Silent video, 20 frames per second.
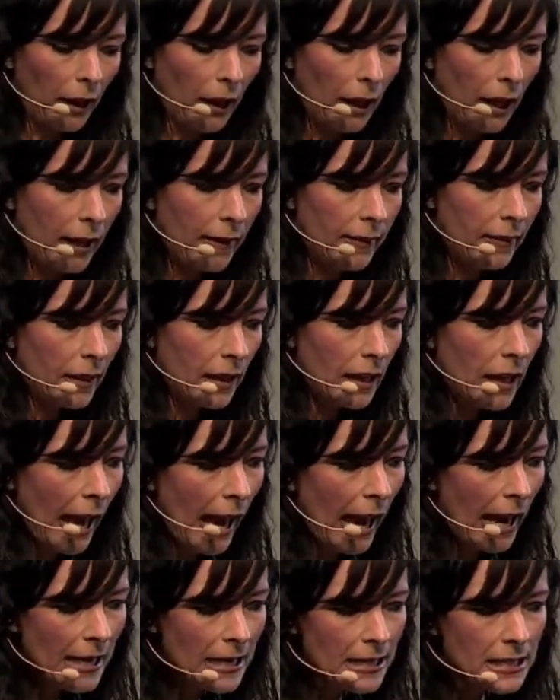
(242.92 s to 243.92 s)
In the
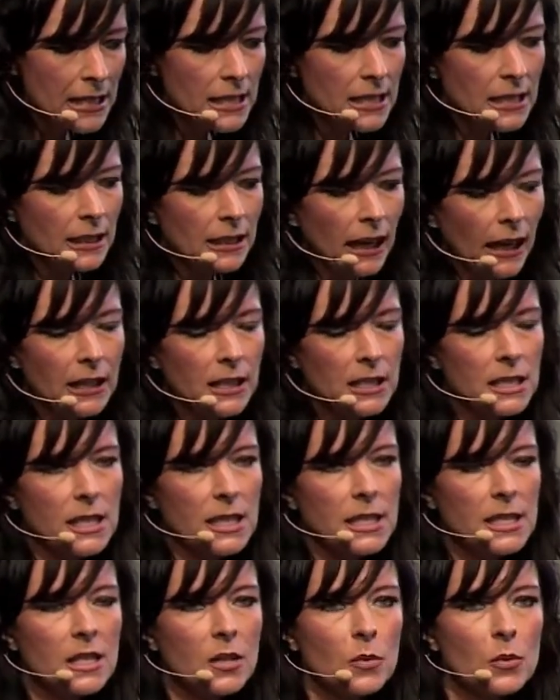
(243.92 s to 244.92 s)
80s and
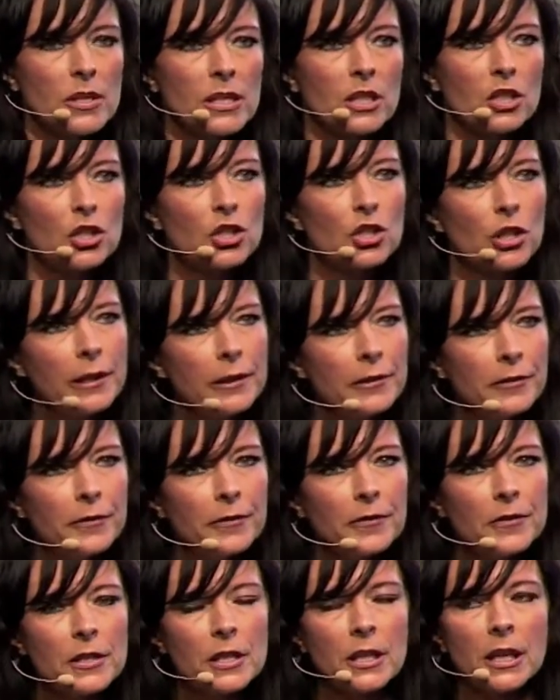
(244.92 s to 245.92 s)
90s, there was a
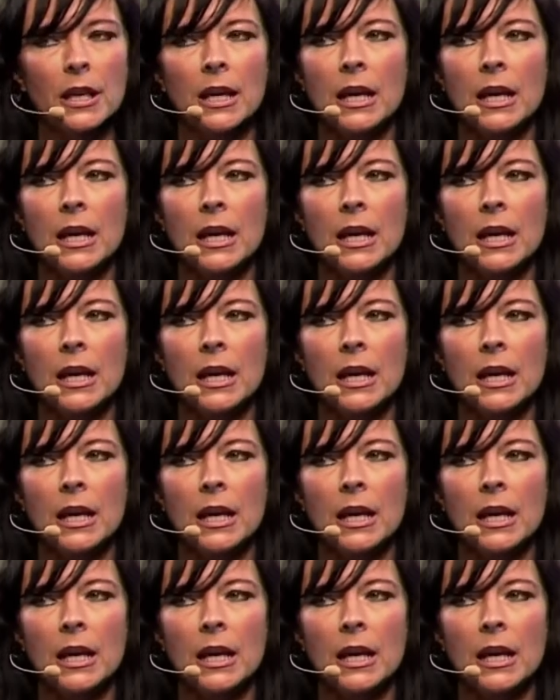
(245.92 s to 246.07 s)
shift,